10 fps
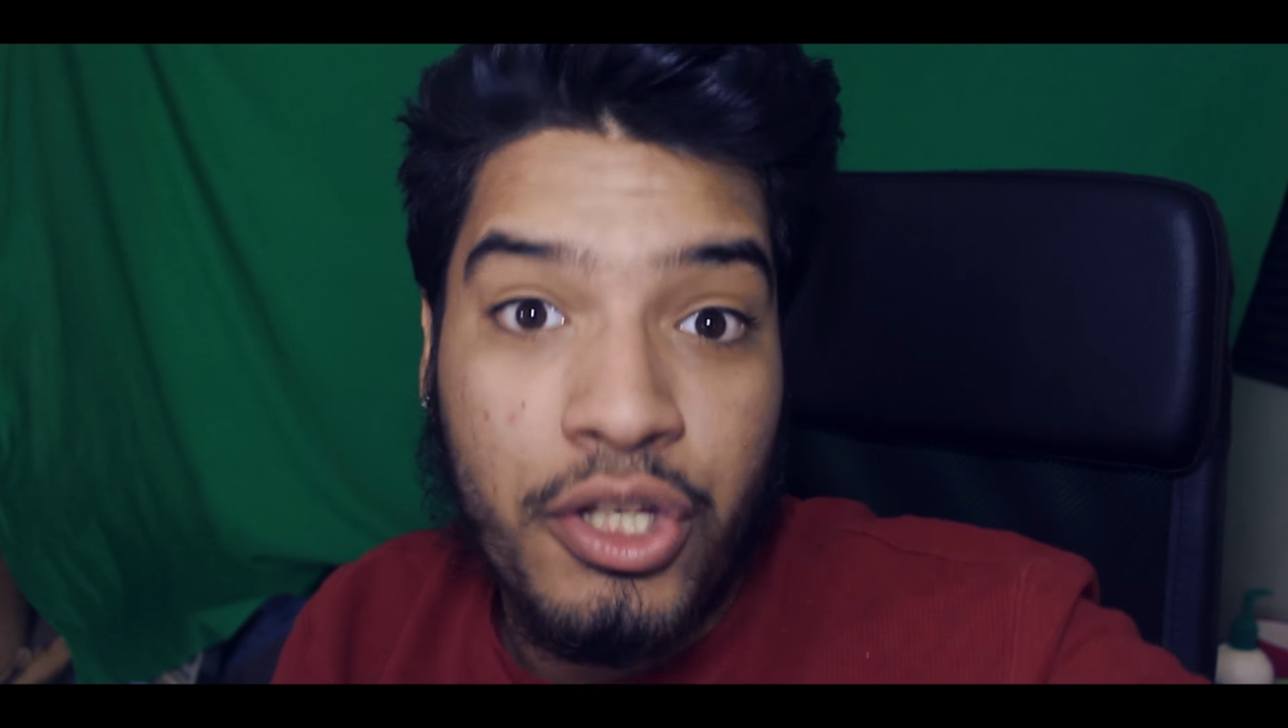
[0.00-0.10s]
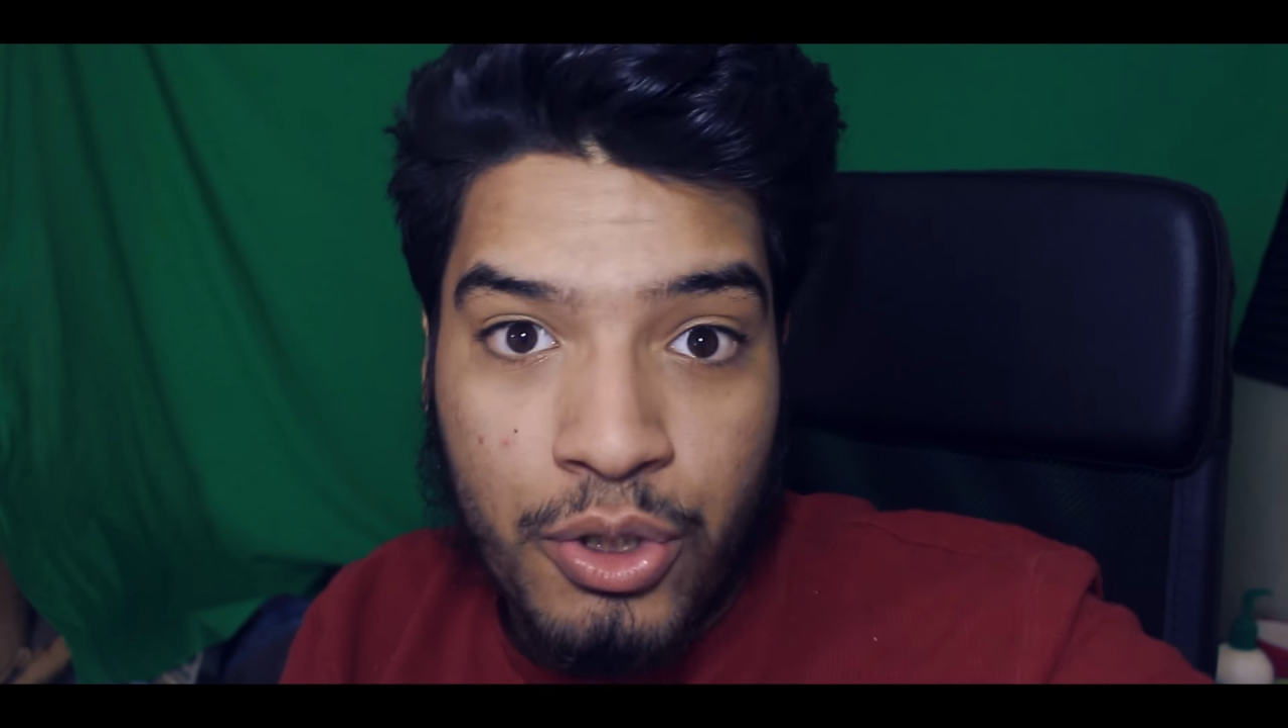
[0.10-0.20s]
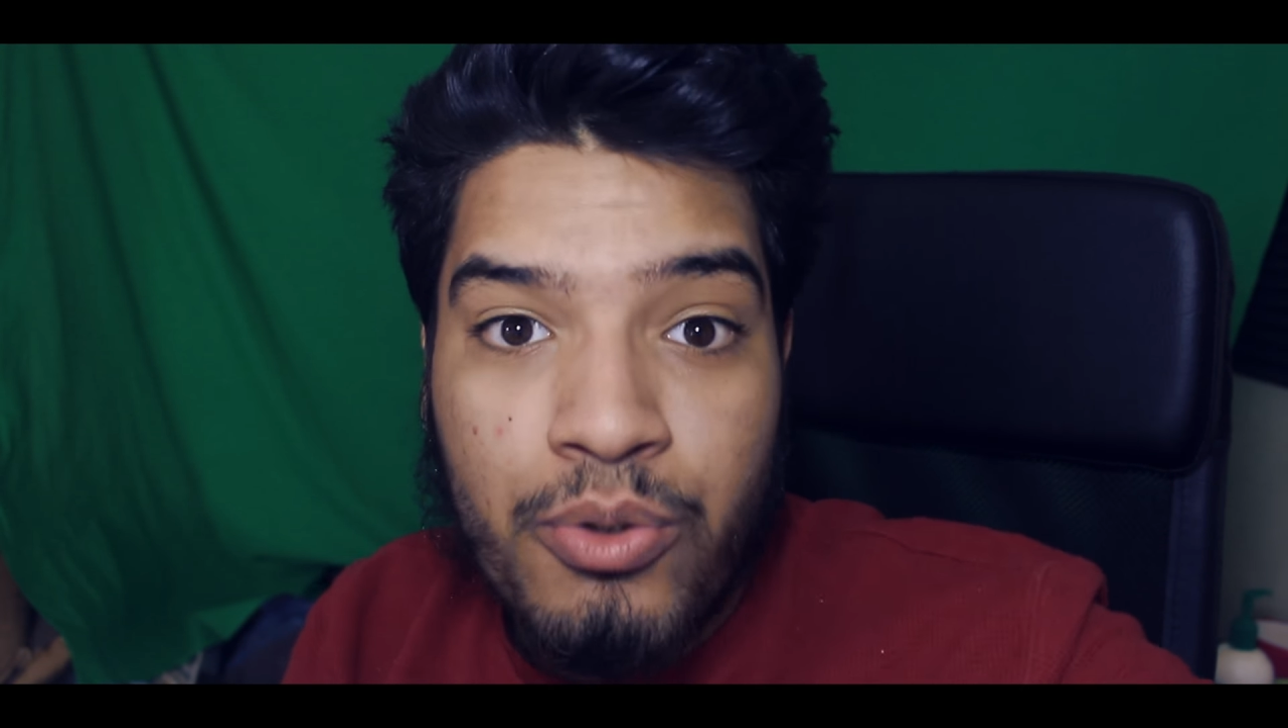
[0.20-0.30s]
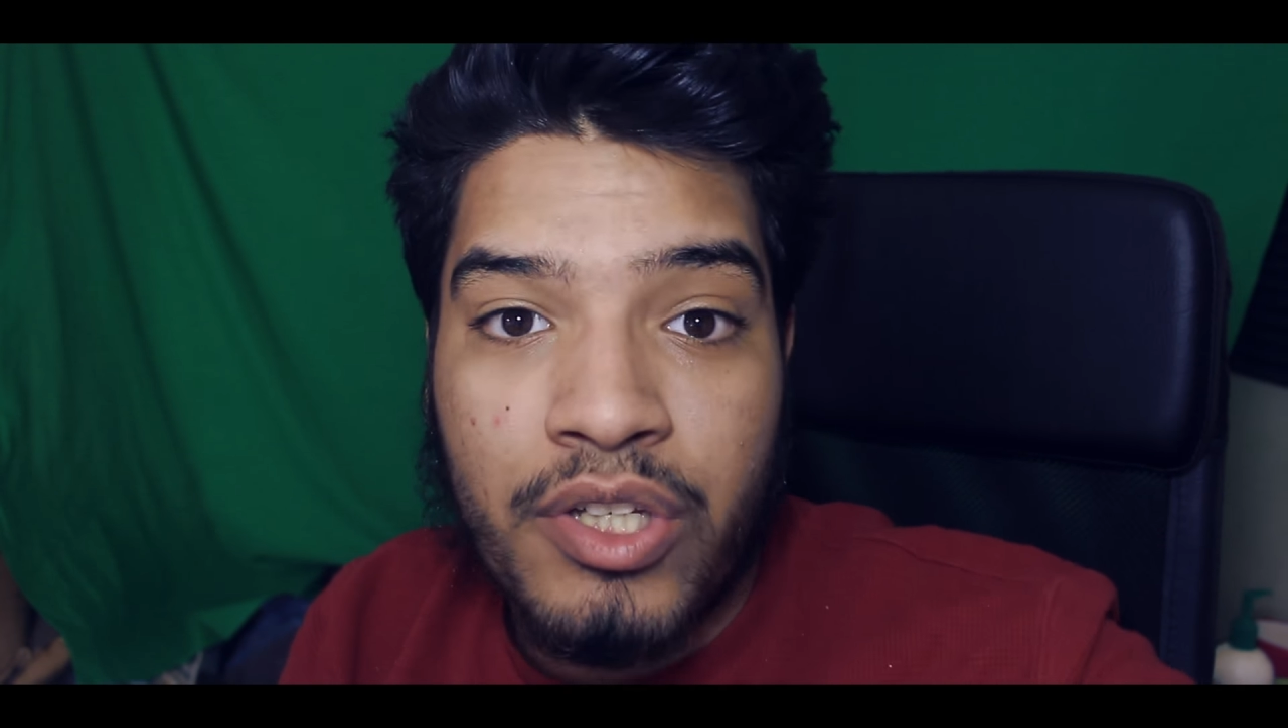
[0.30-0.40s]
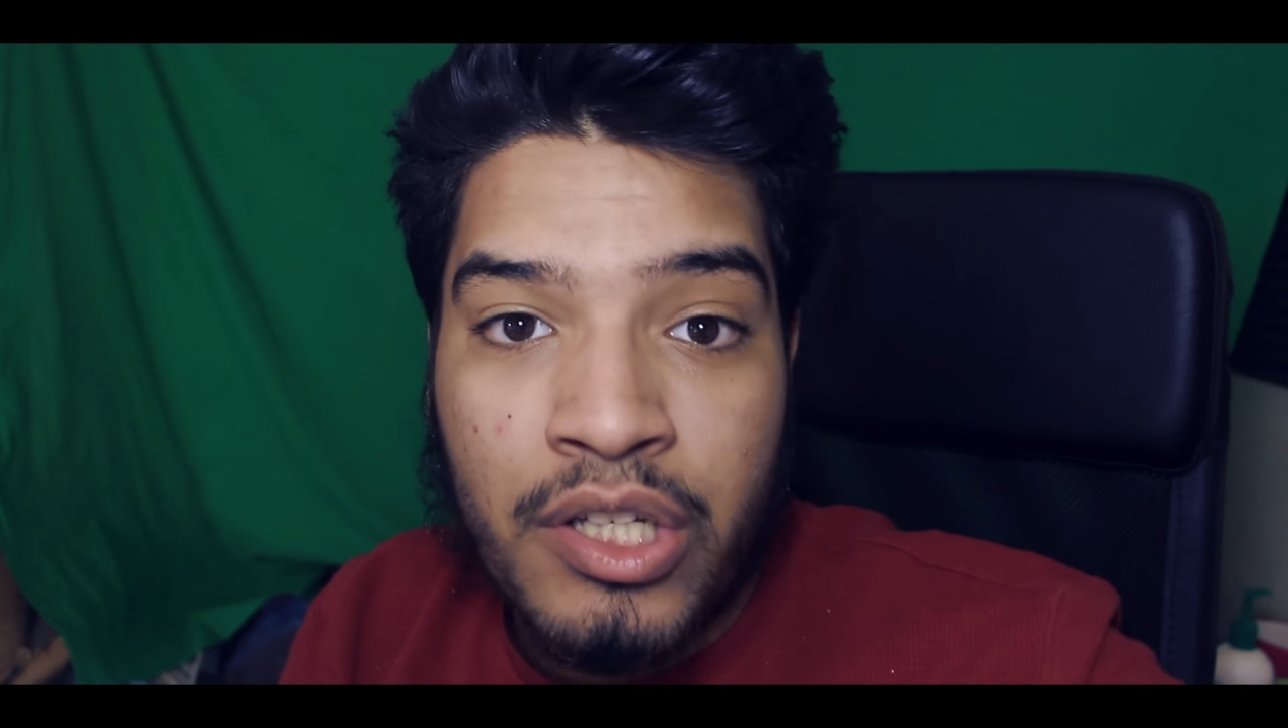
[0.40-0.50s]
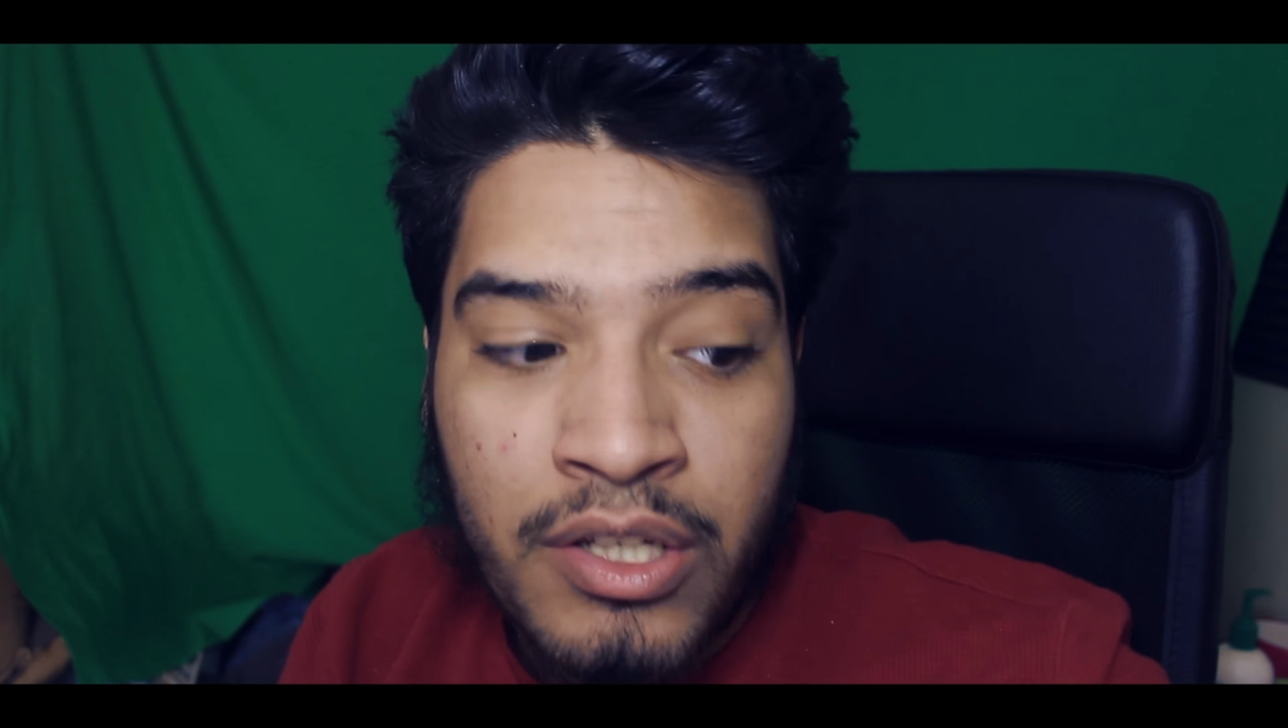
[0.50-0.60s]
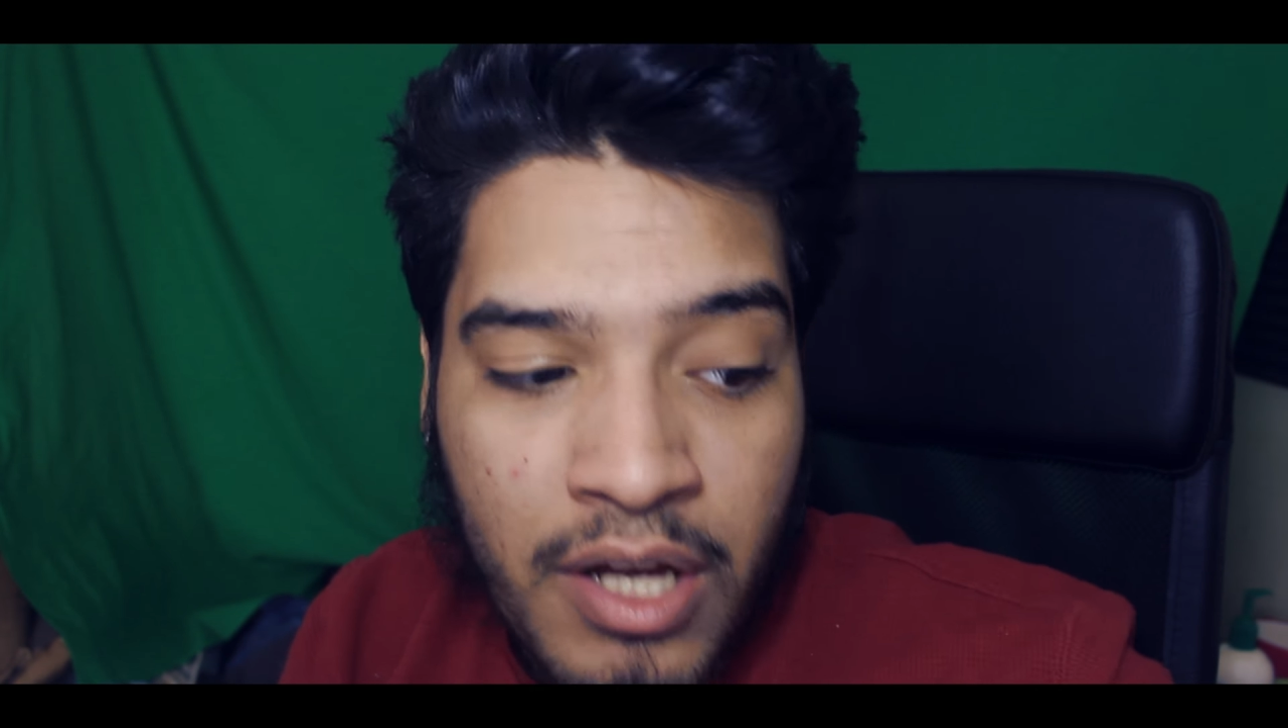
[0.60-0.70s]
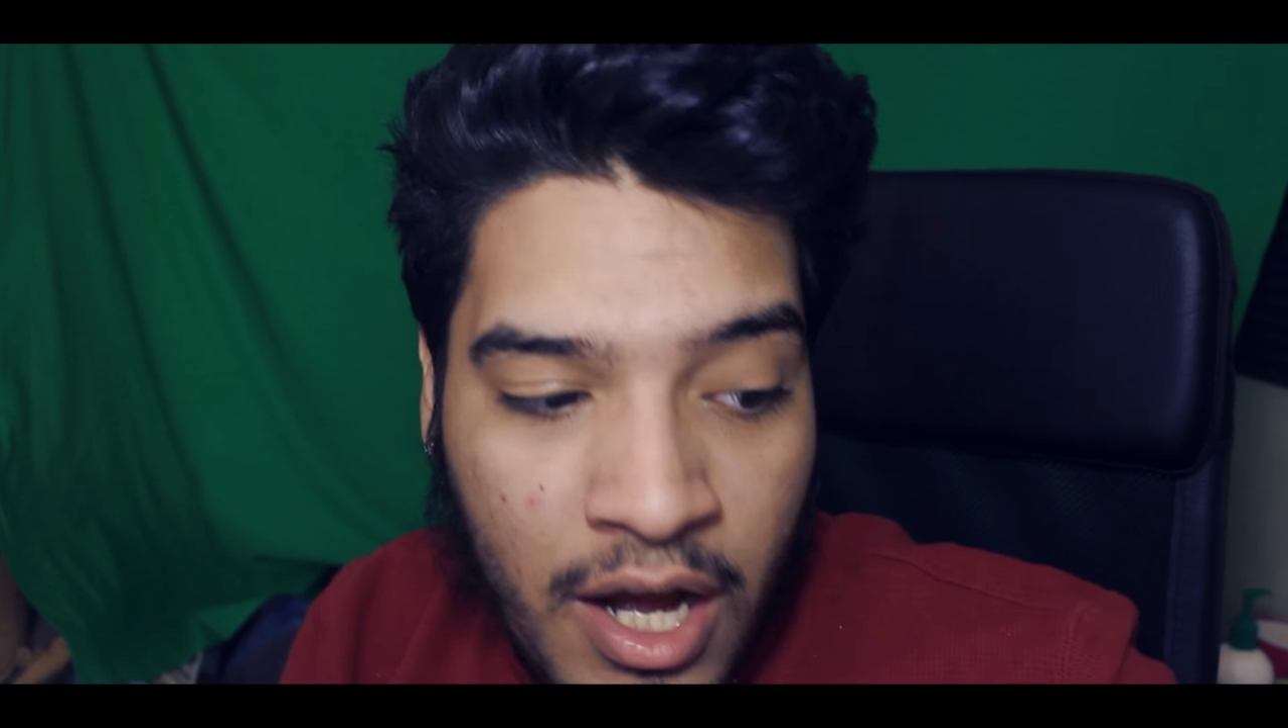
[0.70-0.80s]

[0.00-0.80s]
using